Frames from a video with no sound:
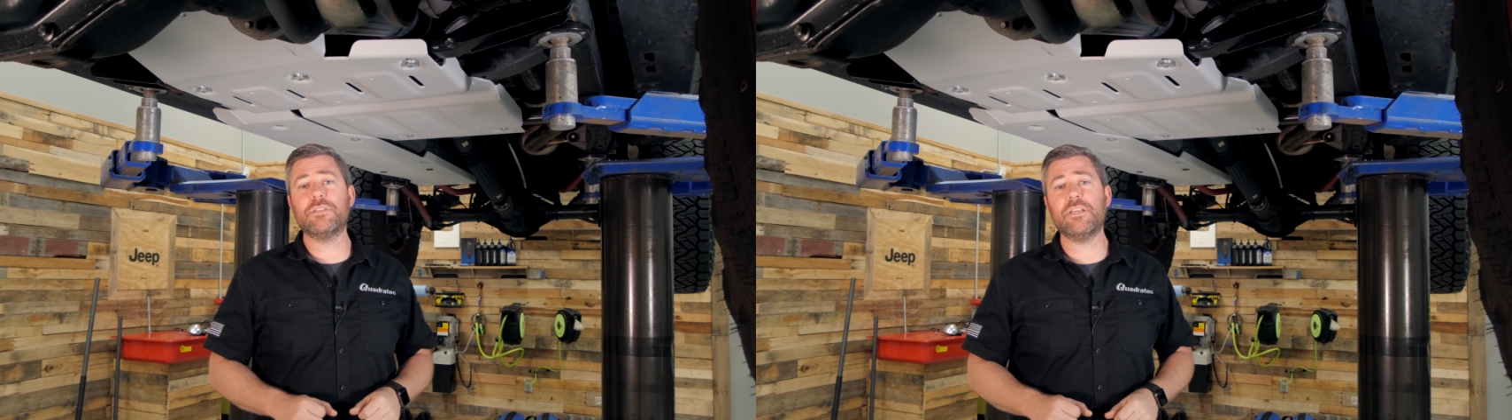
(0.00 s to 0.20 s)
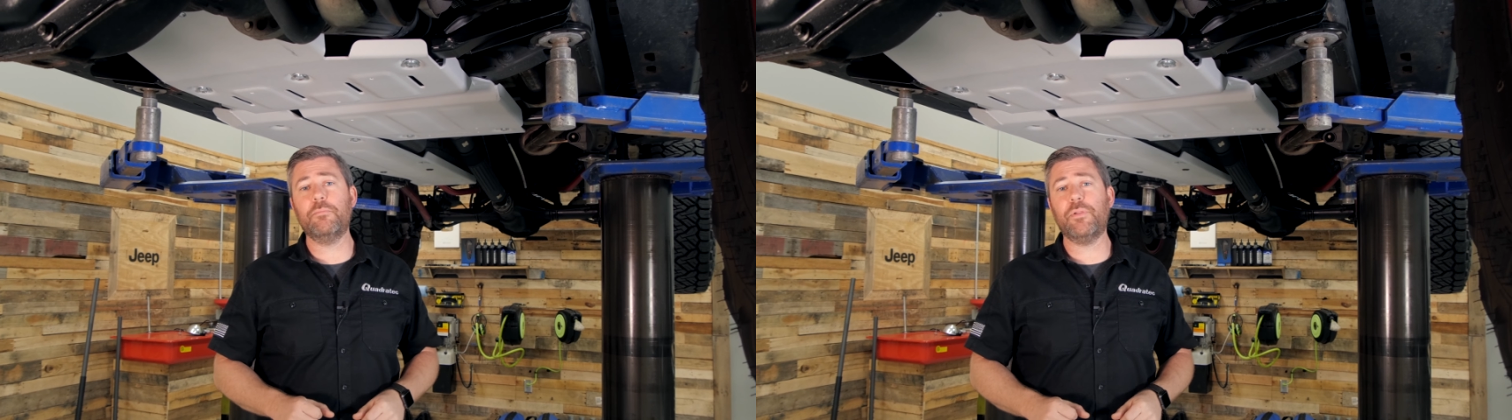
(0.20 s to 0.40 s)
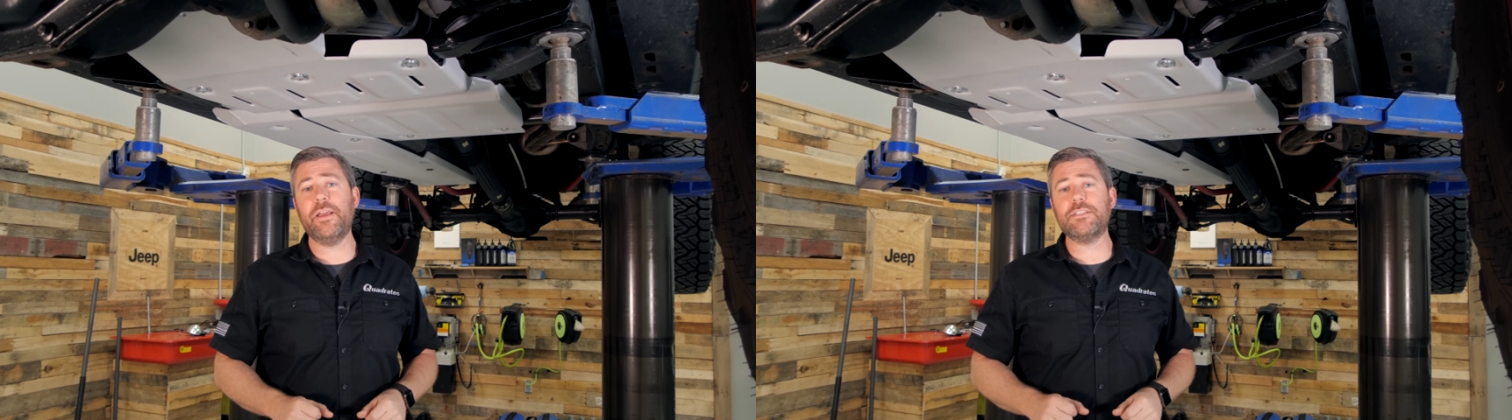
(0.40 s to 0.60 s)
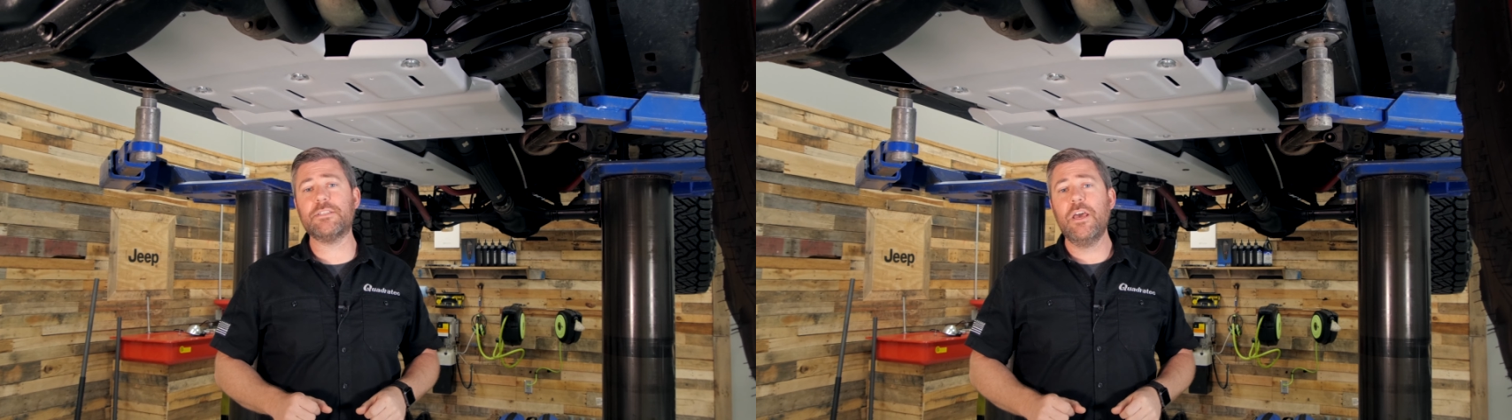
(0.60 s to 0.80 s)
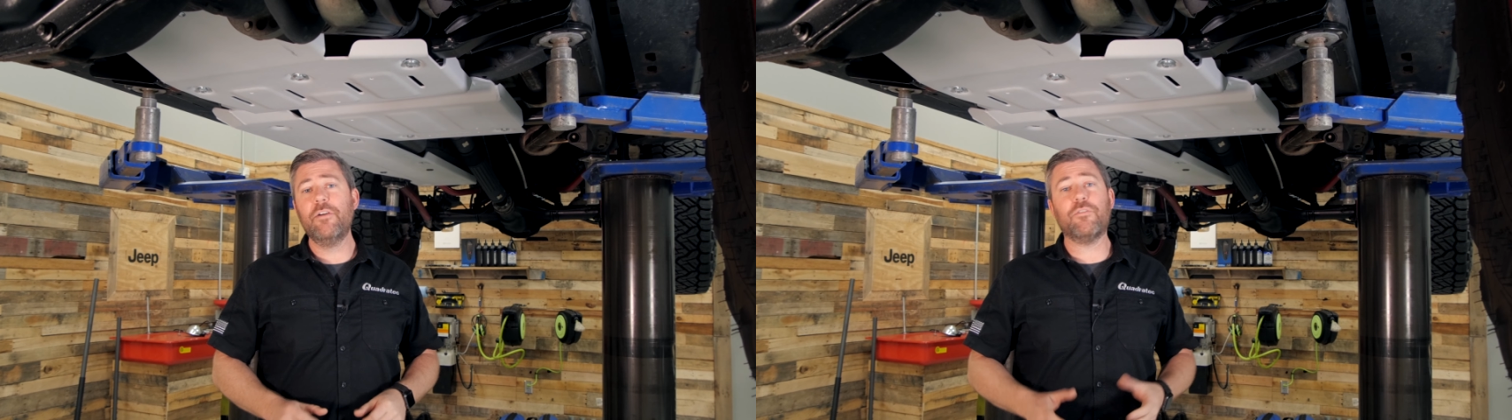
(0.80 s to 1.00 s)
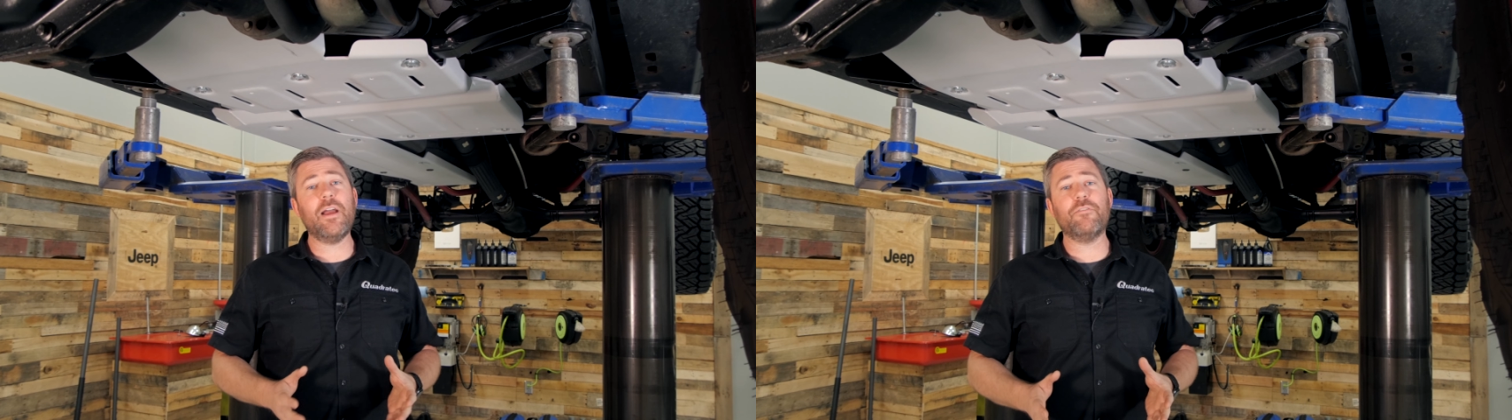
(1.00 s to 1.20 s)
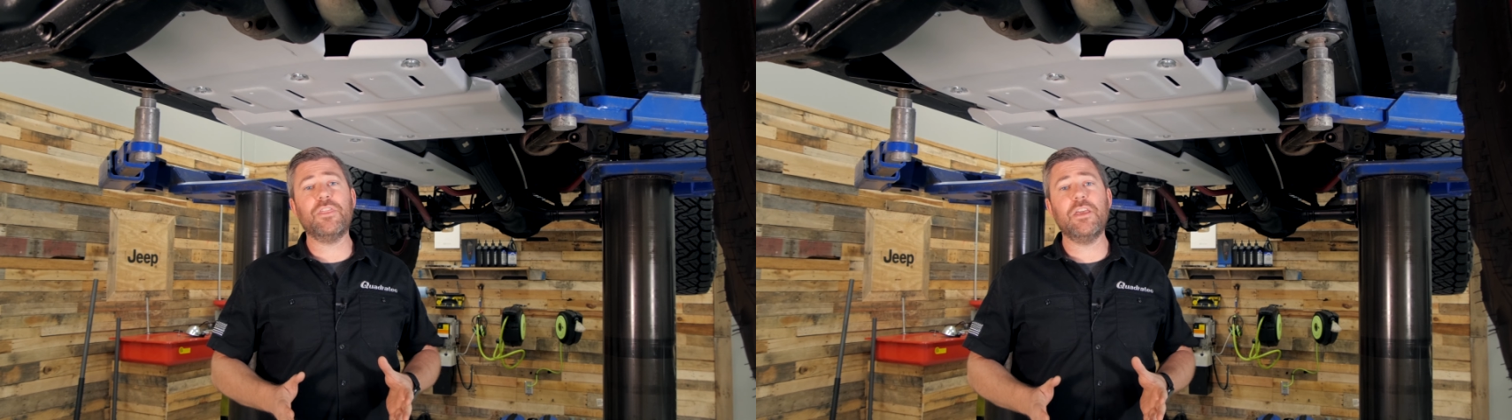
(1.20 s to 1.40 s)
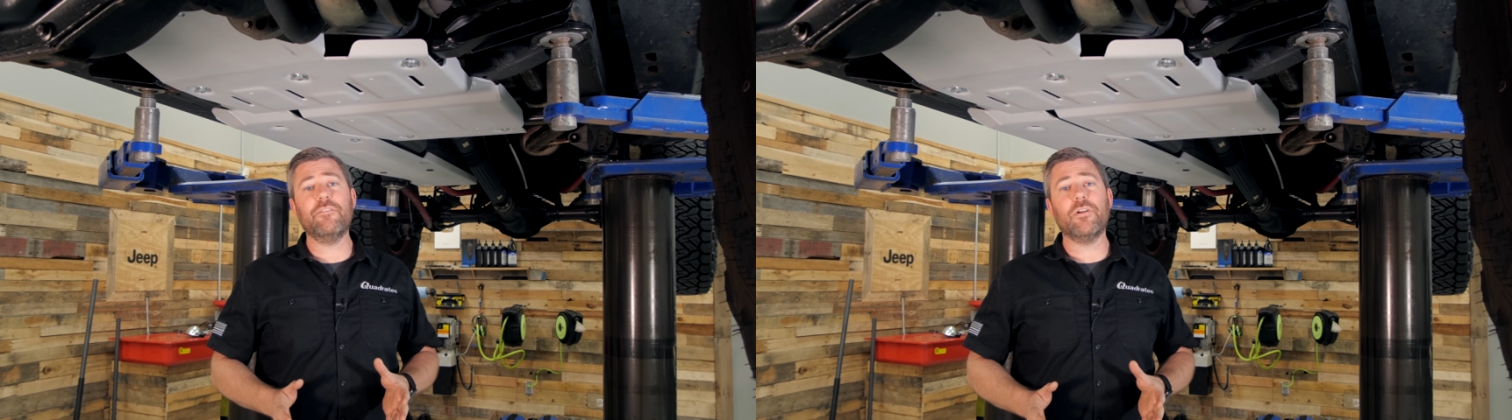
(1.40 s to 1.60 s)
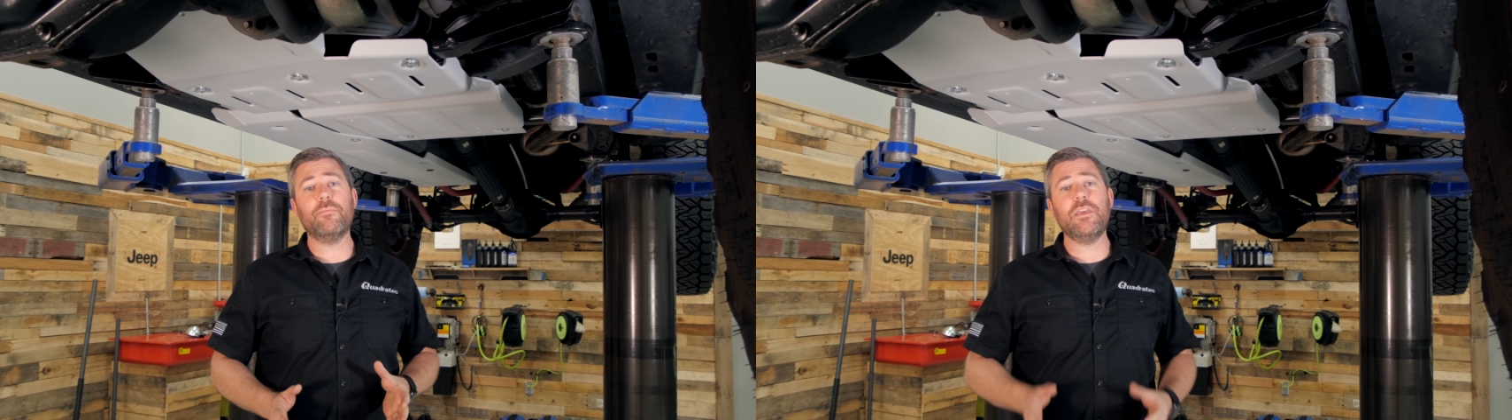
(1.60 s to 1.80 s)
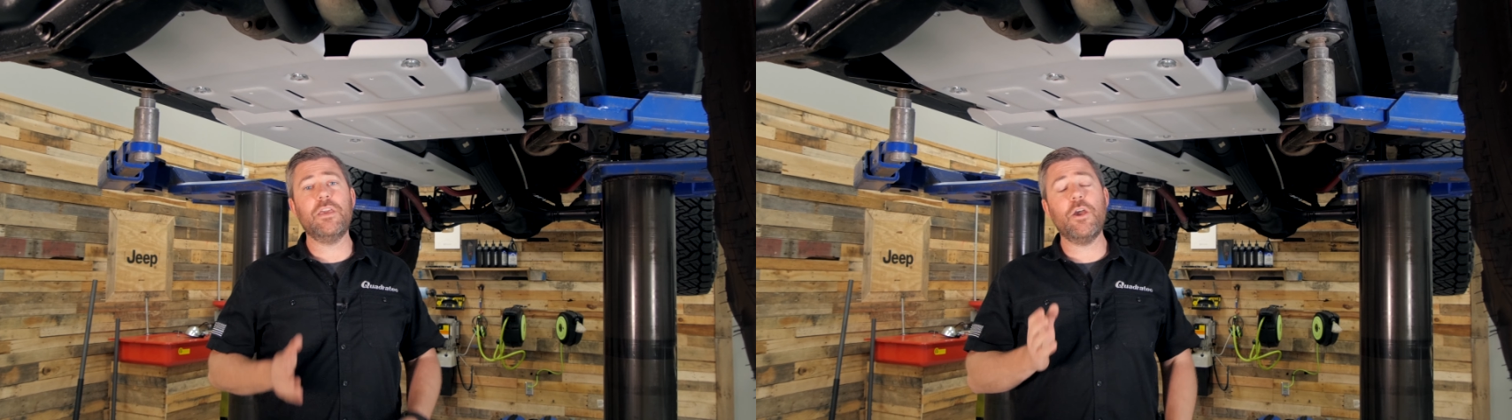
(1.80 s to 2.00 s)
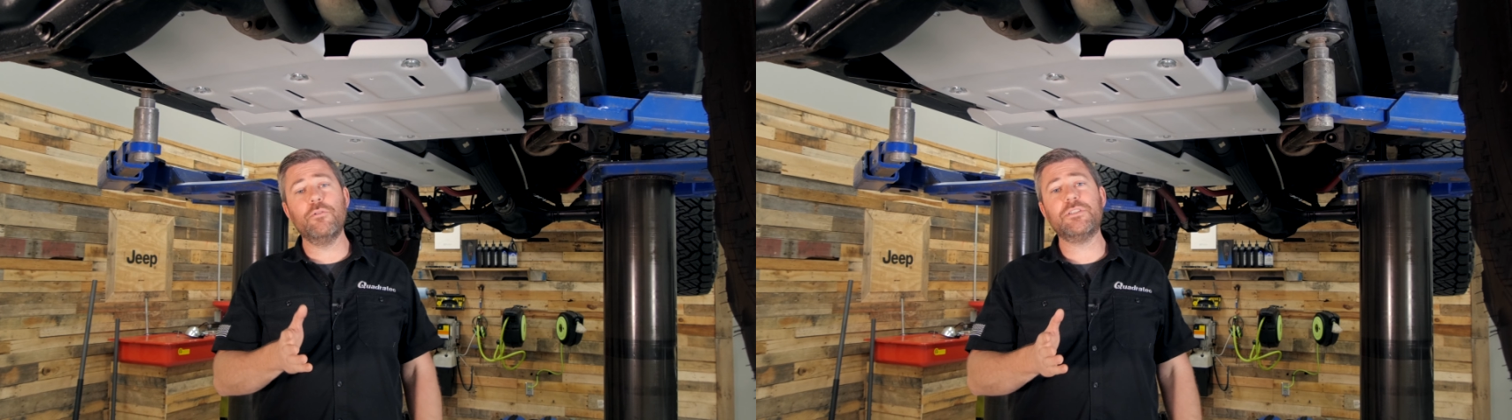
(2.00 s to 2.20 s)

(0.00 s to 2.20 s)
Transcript: skid plates for everything from the